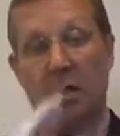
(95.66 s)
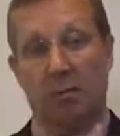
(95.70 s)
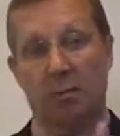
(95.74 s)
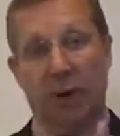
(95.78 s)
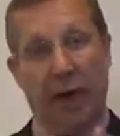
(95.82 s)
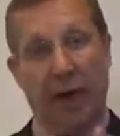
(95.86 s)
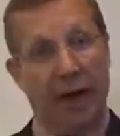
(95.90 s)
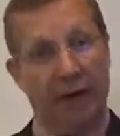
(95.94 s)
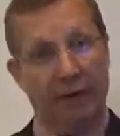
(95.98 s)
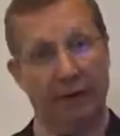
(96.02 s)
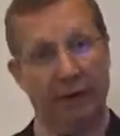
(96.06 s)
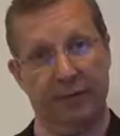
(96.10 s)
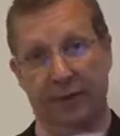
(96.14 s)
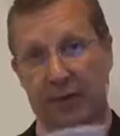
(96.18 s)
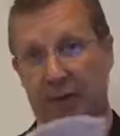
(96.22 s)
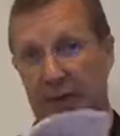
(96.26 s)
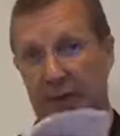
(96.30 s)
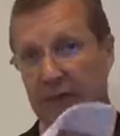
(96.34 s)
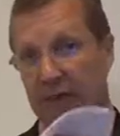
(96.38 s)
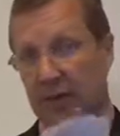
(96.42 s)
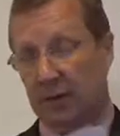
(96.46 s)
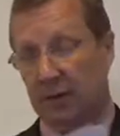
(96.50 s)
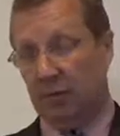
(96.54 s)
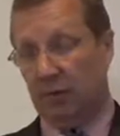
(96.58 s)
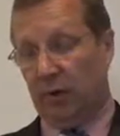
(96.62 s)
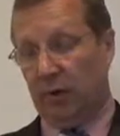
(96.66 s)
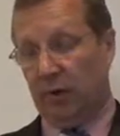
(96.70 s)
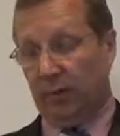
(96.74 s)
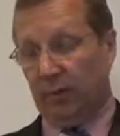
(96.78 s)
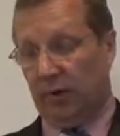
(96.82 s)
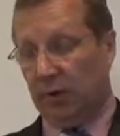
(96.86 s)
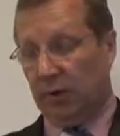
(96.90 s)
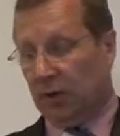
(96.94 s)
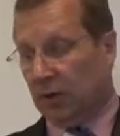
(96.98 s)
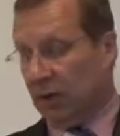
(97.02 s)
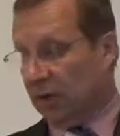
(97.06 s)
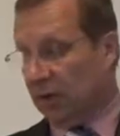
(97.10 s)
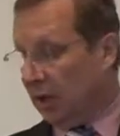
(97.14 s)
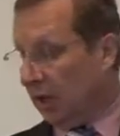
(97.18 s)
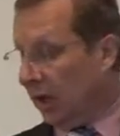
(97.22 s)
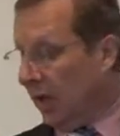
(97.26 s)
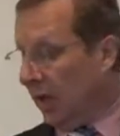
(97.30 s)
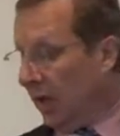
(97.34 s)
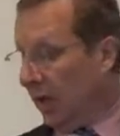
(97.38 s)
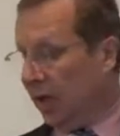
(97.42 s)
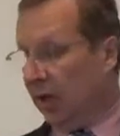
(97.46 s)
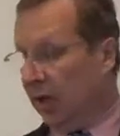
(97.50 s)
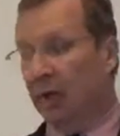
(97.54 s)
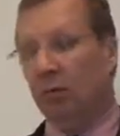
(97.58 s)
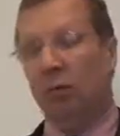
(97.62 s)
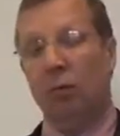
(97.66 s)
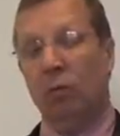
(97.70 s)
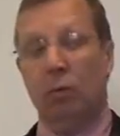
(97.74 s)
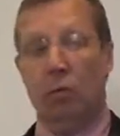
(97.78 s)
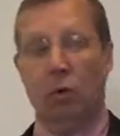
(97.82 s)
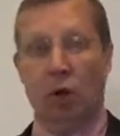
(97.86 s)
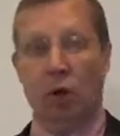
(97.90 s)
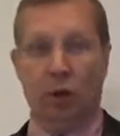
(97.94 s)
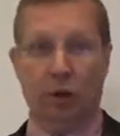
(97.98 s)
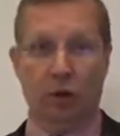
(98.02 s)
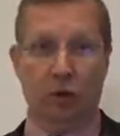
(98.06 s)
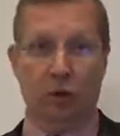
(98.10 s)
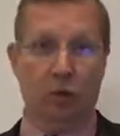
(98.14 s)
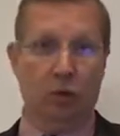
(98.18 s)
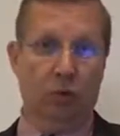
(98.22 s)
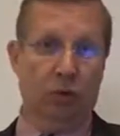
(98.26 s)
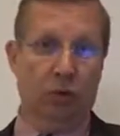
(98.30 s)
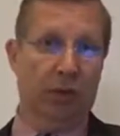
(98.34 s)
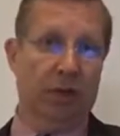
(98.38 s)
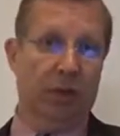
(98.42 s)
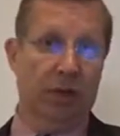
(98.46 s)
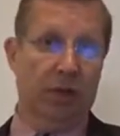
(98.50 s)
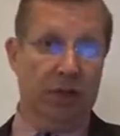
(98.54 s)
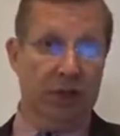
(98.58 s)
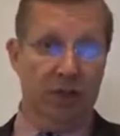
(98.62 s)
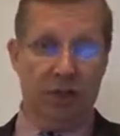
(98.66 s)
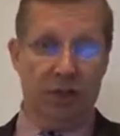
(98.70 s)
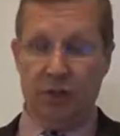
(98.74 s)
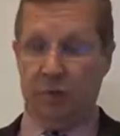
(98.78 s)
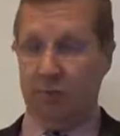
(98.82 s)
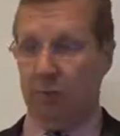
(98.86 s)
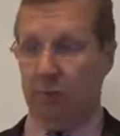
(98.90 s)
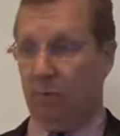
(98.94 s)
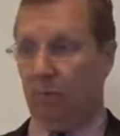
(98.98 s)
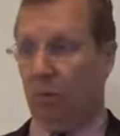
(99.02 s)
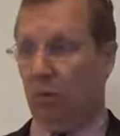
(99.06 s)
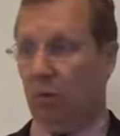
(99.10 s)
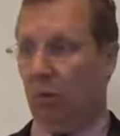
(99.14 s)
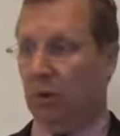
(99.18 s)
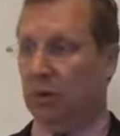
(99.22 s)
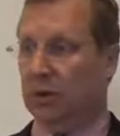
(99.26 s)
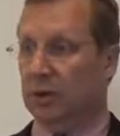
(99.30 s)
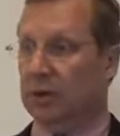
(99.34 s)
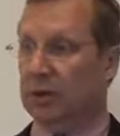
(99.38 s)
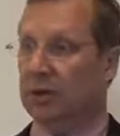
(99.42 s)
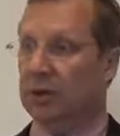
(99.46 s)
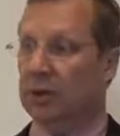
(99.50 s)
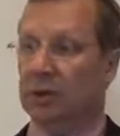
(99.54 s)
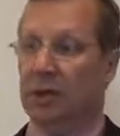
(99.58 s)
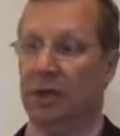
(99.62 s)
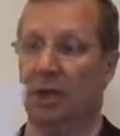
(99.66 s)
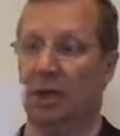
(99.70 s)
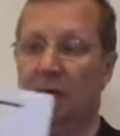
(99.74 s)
Part of the lease agreement are what are called condition reports.